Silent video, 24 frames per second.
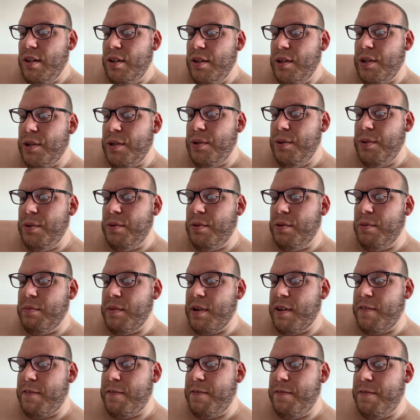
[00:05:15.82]
Who were my
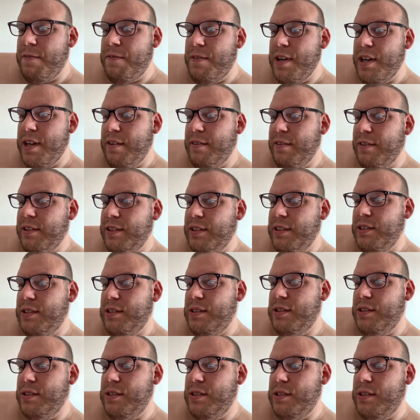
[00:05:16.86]

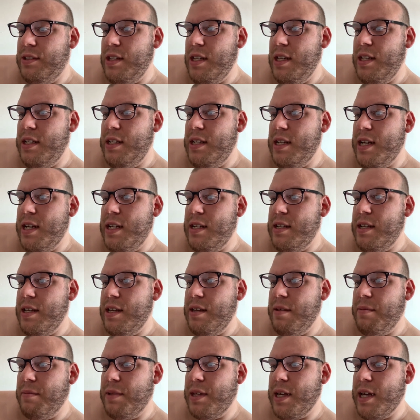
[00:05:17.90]
favorites in that
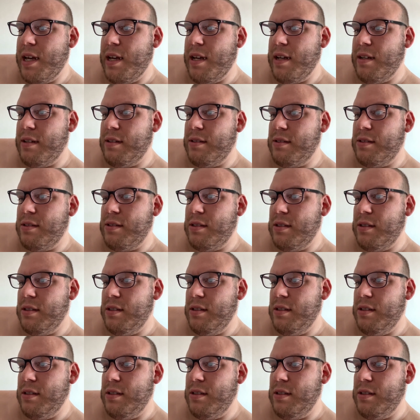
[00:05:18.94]
damn cast?